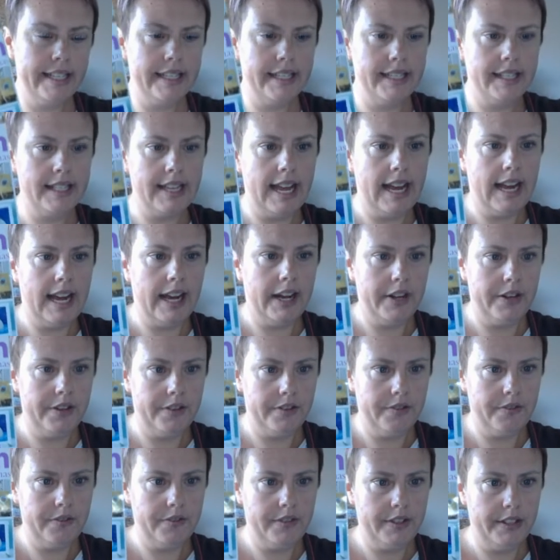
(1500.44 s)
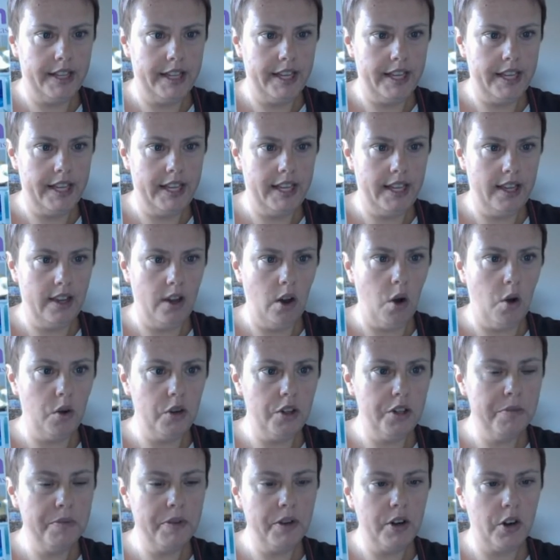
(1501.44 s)
I've got the number
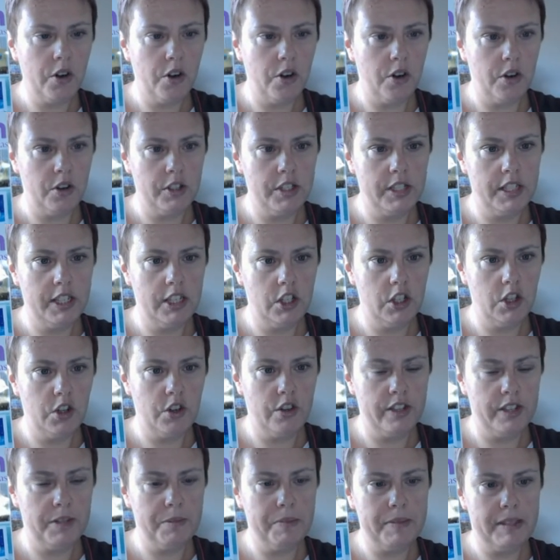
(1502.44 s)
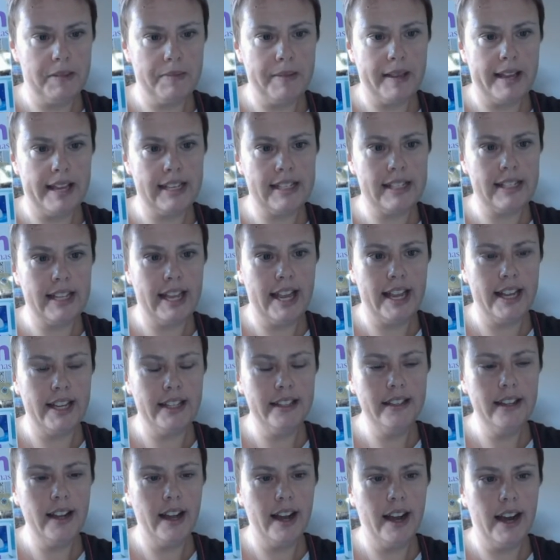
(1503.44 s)
2019 in my head, and I think
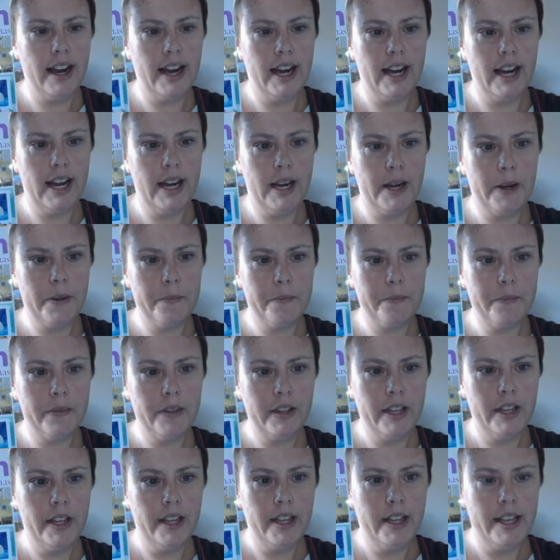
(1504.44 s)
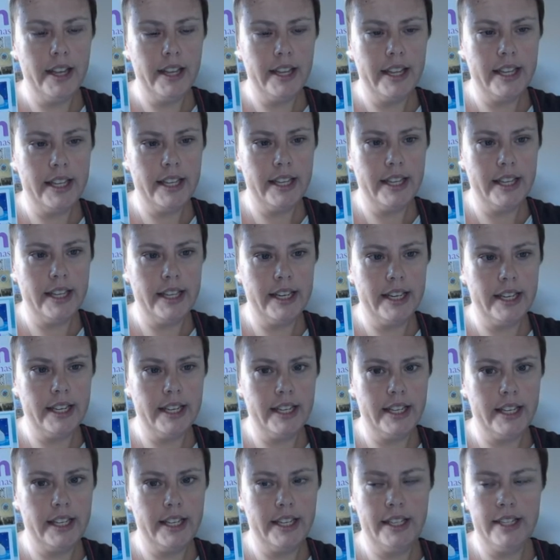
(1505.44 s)
that's when I
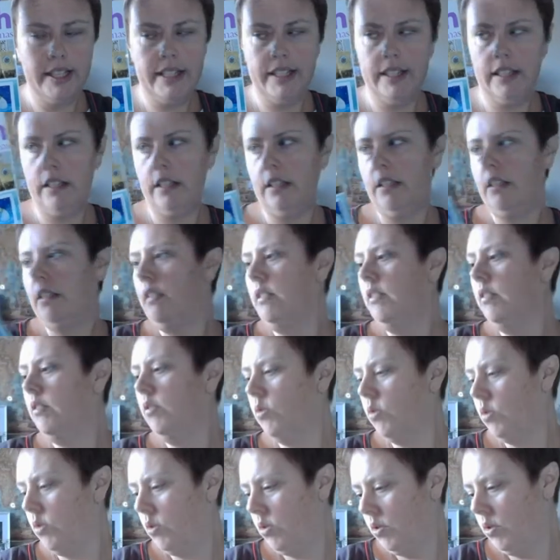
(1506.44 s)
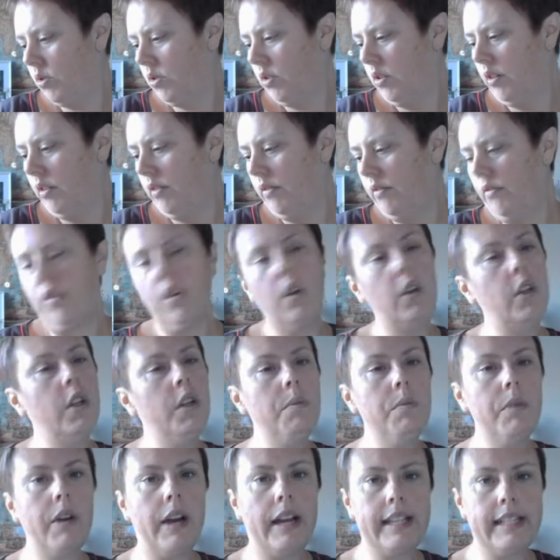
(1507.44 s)
last really got into wanting to
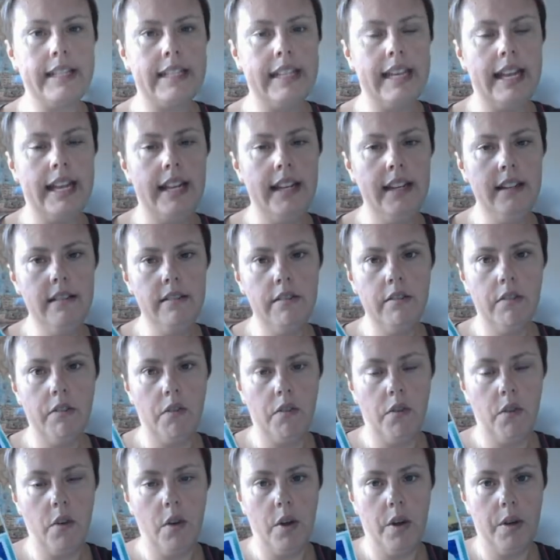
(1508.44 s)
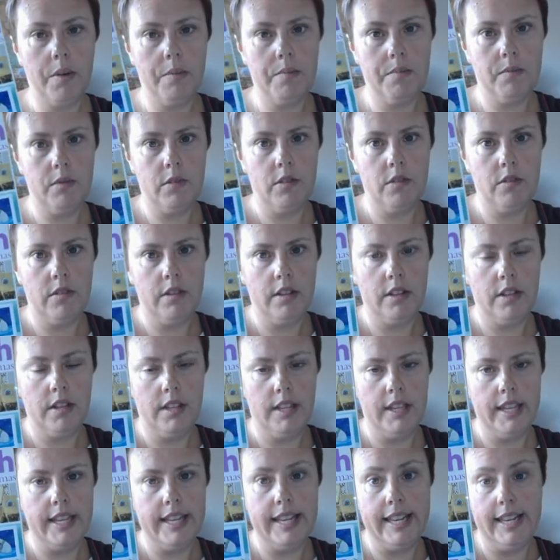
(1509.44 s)
stitch a lot of Christmas related
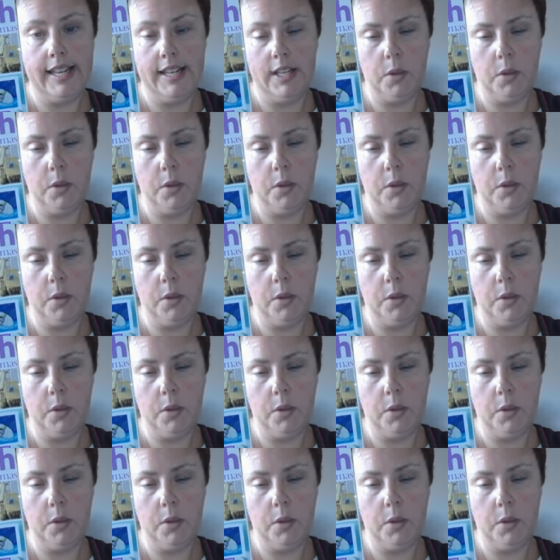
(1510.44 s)
stuff.